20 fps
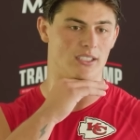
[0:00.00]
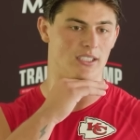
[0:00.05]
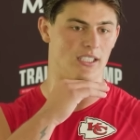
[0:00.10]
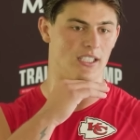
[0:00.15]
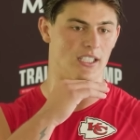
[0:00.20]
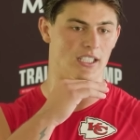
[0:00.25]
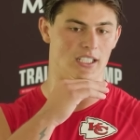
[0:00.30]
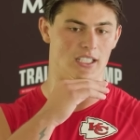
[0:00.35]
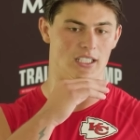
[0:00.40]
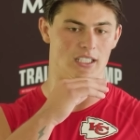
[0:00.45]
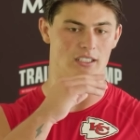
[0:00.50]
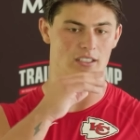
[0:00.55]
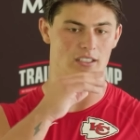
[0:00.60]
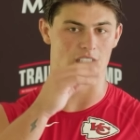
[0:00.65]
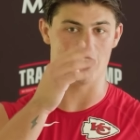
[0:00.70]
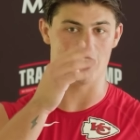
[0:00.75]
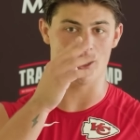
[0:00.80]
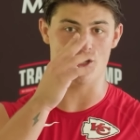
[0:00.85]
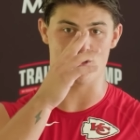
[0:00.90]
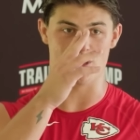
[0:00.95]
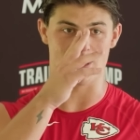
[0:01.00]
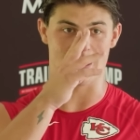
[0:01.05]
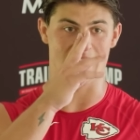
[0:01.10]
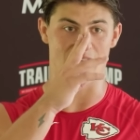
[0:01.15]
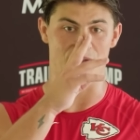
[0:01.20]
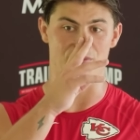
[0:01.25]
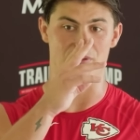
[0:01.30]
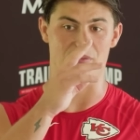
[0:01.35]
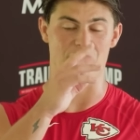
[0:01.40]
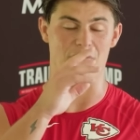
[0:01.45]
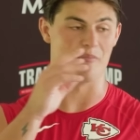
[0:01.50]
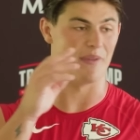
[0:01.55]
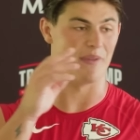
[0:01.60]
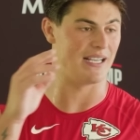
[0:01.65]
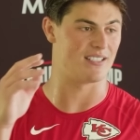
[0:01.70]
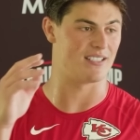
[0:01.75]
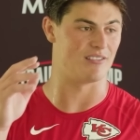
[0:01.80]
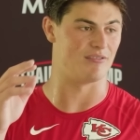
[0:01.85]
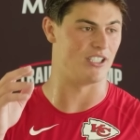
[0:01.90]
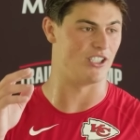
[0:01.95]
Uh, the coaches are helping me
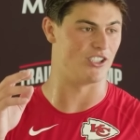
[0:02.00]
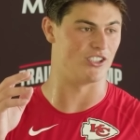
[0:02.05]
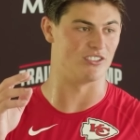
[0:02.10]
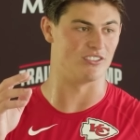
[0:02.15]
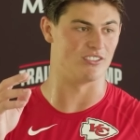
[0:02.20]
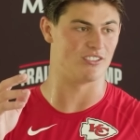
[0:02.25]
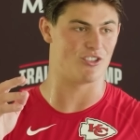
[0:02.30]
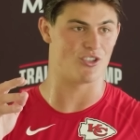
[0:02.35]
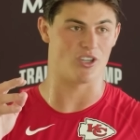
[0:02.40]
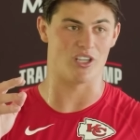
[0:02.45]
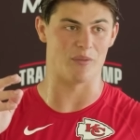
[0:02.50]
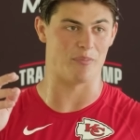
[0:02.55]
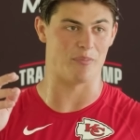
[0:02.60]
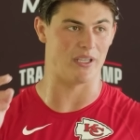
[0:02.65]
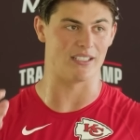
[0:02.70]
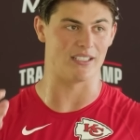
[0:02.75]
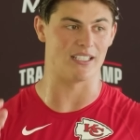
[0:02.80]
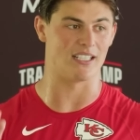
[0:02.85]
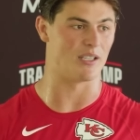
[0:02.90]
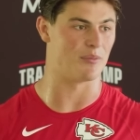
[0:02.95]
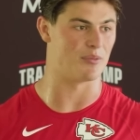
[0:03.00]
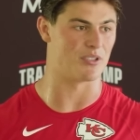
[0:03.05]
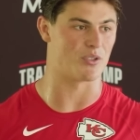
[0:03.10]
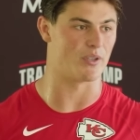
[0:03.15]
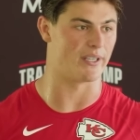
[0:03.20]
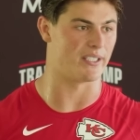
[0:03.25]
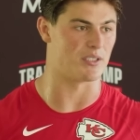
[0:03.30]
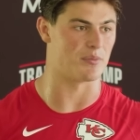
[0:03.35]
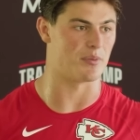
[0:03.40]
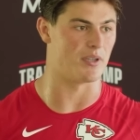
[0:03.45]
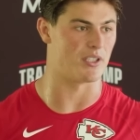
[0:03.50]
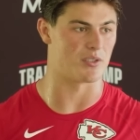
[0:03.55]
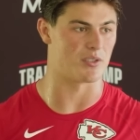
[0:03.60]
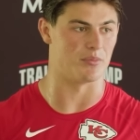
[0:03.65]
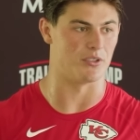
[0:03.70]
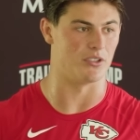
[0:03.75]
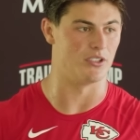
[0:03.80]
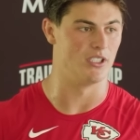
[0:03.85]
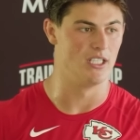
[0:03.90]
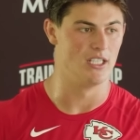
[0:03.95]
massively on trying to pick that up as quick as
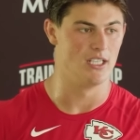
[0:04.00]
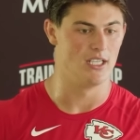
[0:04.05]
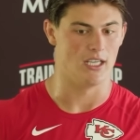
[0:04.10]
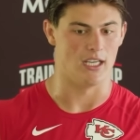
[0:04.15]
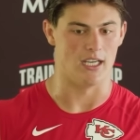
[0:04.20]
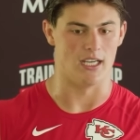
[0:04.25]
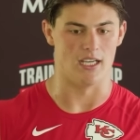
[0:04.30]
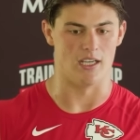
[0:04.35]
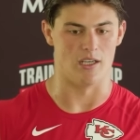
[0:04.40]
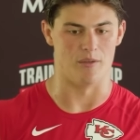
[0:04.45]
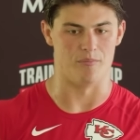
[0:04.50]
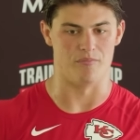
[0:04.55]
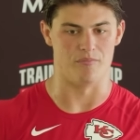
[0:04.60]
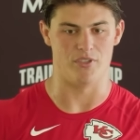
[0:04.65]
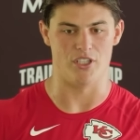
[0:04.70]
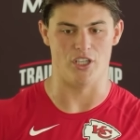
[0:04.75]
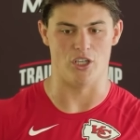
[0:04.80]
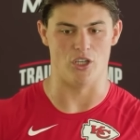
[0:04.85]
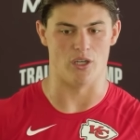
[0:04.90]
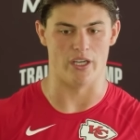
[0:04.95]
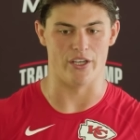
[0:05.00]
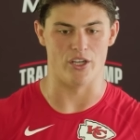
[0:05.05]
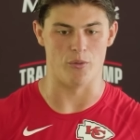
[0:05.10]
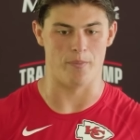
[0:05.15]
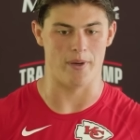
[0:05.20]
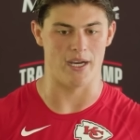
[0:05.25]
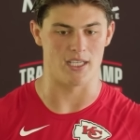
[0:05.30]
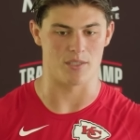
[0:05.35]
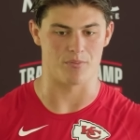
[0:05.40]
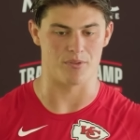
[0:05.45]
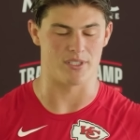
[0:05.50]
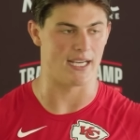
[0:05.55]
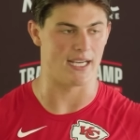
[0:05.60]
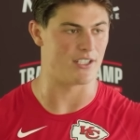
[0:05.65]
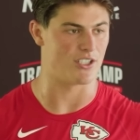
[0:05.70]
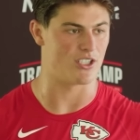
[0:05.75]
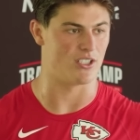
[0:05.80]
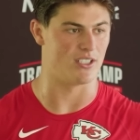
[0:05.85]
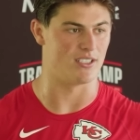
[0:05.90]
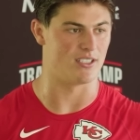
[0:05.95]
possible. Um, you know, I know pass
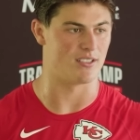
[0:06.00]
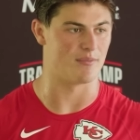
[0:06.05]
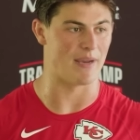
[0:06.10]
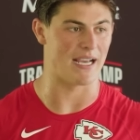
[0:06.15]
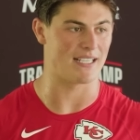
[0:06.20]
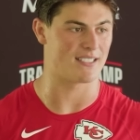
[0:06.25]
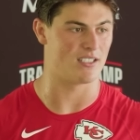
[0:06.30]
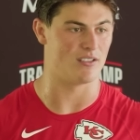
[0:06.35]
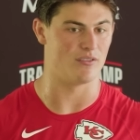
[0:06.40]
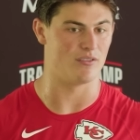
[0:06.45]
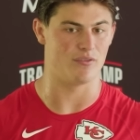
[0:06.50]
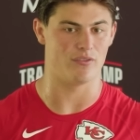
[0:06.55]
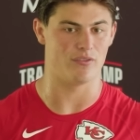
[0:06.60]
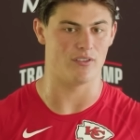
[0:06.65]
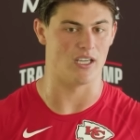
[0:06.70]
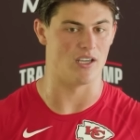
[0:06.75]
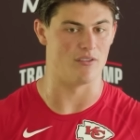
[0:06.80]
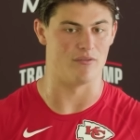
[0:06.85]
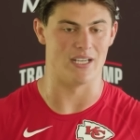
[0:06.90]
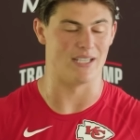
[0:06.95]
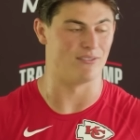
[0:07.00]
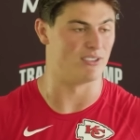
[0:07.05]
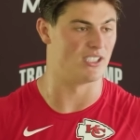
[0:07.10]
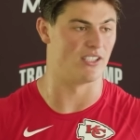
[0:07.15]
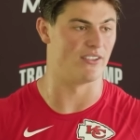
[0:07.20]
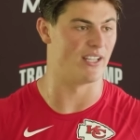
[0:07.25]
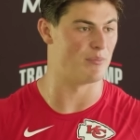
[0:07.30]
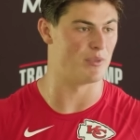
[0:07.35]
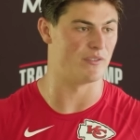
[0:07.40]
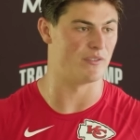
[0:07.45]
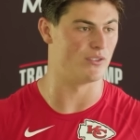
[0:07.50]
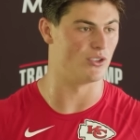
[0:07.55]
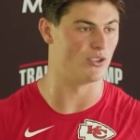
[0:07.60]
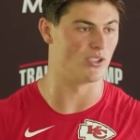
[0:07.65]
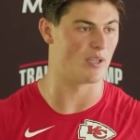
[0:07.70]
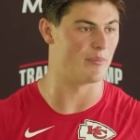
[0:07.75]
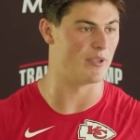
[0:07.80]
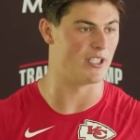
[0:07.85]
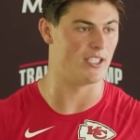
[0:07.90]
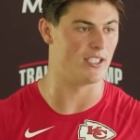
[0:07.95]
protection is massive. I've never done that before
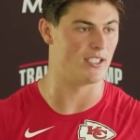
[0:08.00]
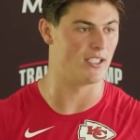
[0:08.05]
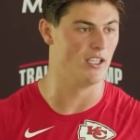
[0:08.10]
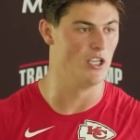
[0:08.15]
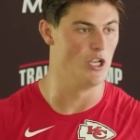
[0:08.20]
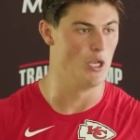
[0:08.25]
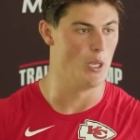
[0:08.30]
coming here.